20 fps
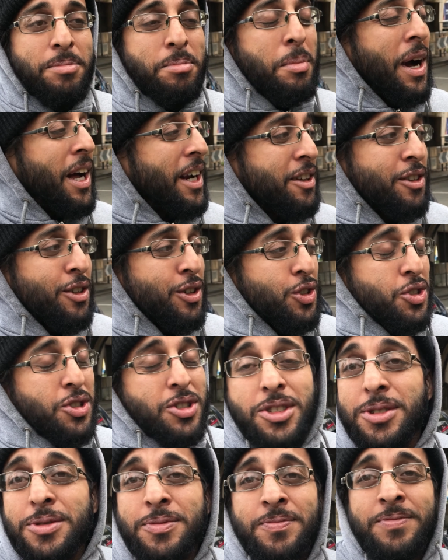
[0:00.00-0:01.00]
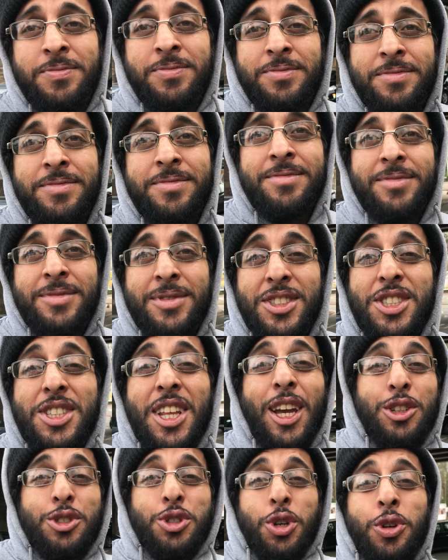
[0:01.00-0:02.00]
Madness.
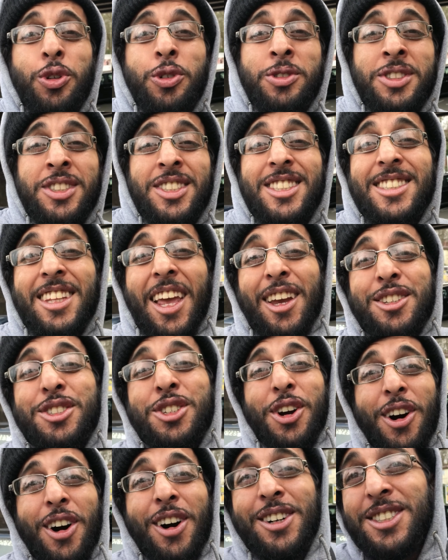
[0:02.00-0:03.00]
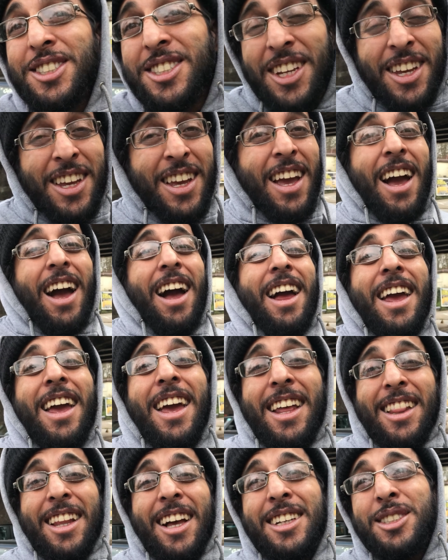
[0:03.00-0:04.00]
Stay tuned, stay charged,
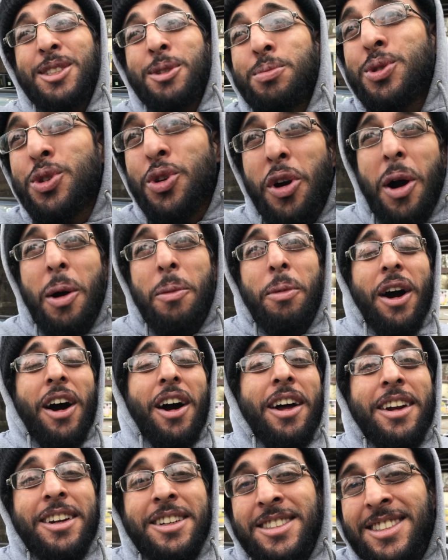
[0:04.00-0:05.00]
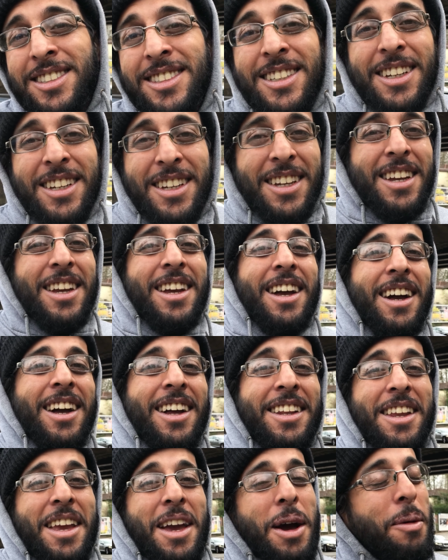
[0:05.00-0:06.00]
hit that subscribe button,
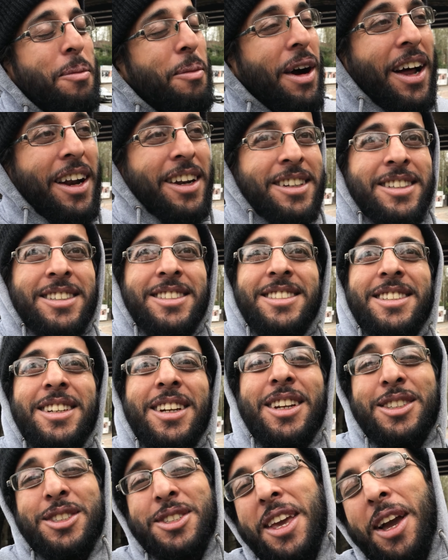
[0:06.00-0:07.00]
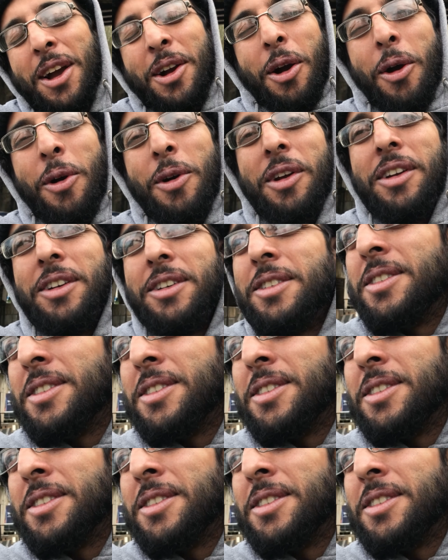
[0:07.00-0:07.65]
and yeah man, let's get going.